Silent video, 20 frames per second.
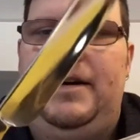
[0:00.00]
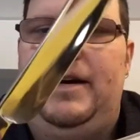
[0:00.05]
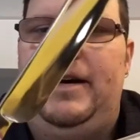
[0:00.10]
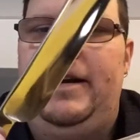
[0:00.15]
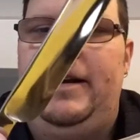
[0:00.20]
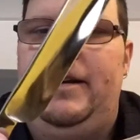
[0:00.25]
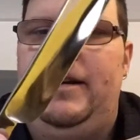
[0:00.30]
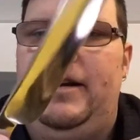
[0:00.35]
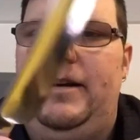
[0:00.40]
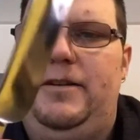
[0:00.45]

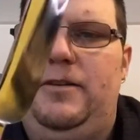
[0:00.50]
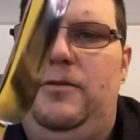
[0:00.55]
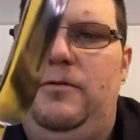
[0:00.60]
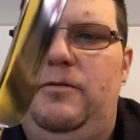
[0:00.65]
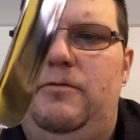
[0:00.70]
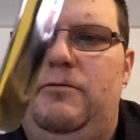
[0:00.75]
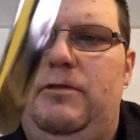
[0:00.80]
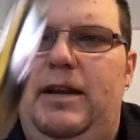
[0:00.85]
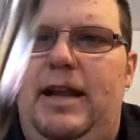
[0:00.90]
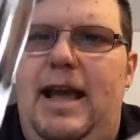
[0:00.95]
I, I
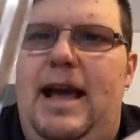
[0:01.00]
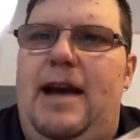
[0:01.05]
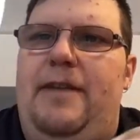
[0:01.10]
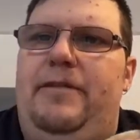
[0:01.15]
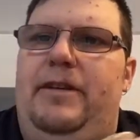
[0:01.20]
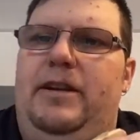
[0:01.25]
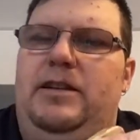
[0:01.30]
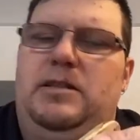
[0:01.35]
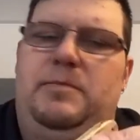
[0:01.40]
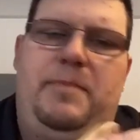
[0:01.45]
don't really
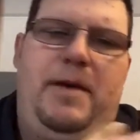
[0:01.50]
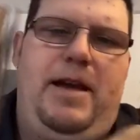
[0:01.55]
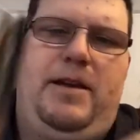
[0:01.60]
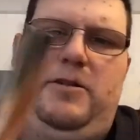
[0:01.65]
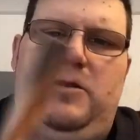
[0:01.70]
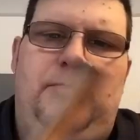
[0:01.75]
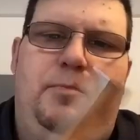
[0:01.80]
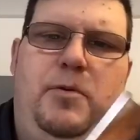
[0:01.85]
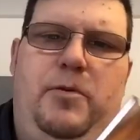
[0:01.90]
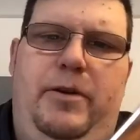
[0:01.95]
have any
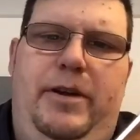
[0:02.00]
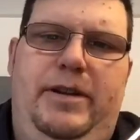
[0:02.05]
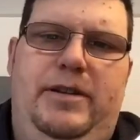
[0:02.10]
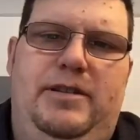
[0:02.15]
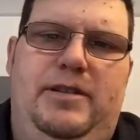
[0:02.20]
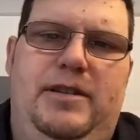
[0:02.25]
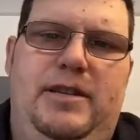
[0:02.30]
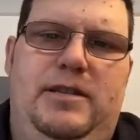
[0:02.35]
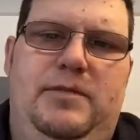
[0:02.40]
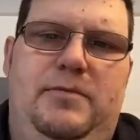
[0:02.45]
Spanish
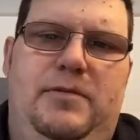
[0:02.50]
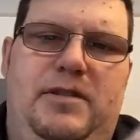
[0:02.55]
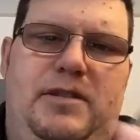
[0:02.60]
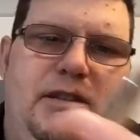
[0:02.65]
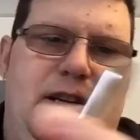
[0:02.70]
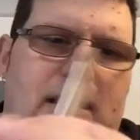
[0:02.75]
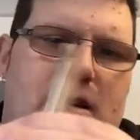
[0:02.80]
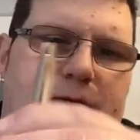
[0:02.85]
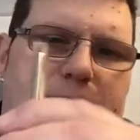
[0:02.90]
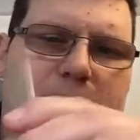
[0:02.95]
points. This one
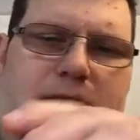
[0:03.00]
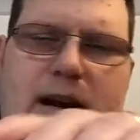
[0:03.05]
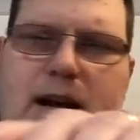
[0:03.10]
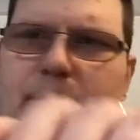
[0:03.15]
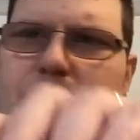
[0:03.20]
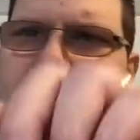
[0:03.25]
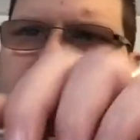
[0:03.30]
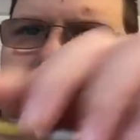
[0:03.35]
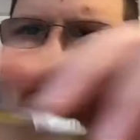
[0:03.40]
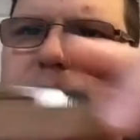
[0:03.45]
is kind of a
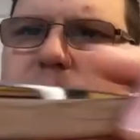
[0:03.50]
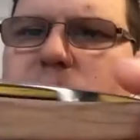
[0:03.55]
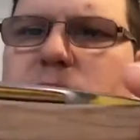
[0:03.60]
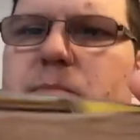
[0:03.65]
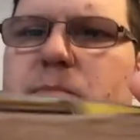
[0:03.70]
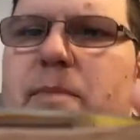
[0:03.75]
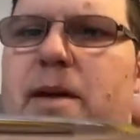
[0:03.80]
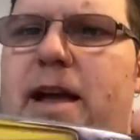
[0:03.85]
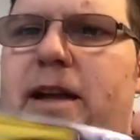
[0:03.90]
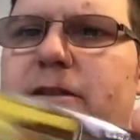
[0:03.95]
hybrid of a
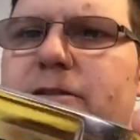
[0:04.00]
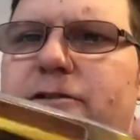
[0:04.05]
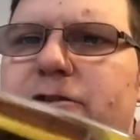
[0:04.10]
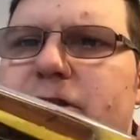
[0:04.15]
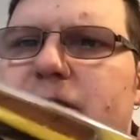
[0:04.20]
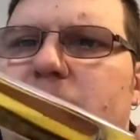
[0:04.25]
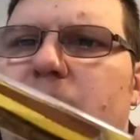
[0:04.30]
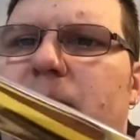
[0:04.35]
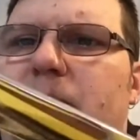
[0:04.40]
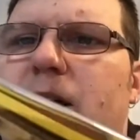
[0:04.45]
Spanish
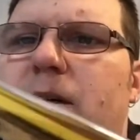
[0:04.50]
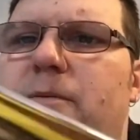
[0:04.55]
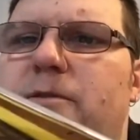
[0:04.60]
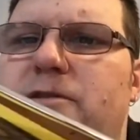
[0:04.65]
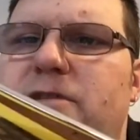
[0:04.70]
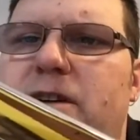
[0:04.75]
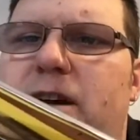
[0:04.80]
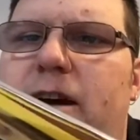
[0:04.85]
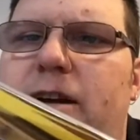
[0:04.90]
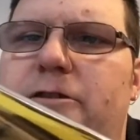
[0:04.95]
and a
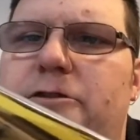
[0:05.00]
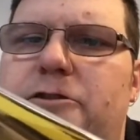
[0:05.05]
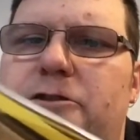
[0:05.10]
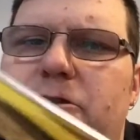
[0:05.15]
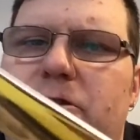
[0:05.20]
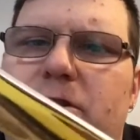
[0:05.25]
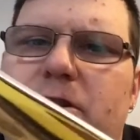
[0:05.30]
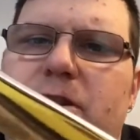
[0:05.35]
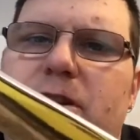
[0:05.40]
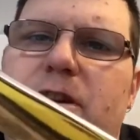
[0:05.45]
Barber's
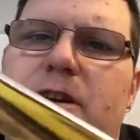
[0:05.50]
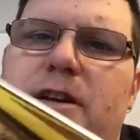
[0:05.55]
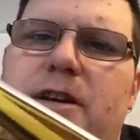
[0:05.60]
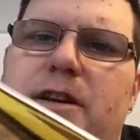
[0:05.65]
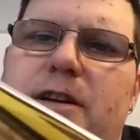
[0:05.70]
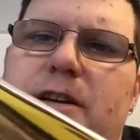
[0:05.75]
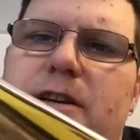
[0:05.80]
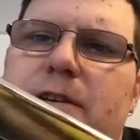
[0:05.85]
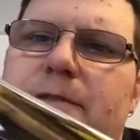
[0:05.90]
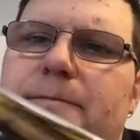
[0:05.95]
Notch.
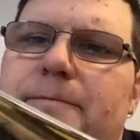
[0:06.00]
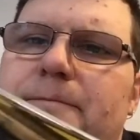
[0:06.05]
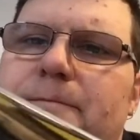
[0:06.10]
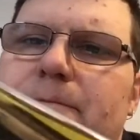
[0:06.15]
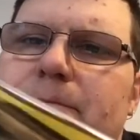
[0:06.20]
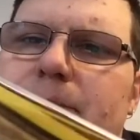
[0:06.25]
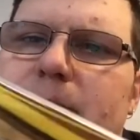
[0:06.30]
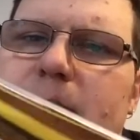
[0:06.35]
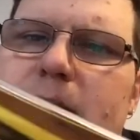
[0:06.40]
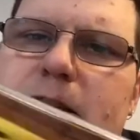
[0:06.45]

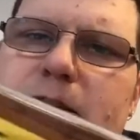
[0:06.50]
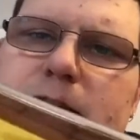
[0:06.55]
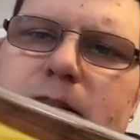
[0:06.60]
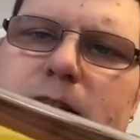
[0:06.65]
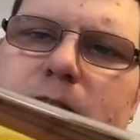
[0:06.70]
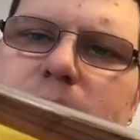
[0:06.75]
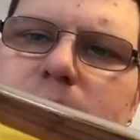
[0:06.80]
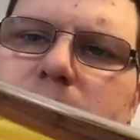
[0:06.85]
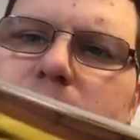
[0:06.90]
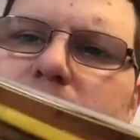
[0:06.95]
This is
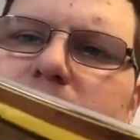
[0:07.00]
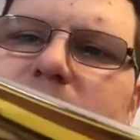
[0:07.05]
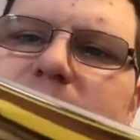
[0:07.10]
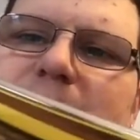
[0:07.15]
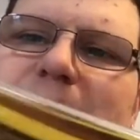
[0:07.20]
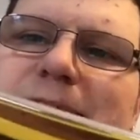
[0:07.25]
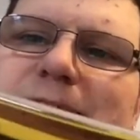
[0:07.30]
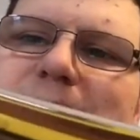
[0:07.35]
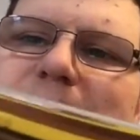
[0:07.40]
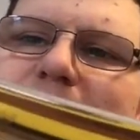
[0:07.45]
also a
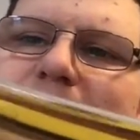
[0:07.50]
6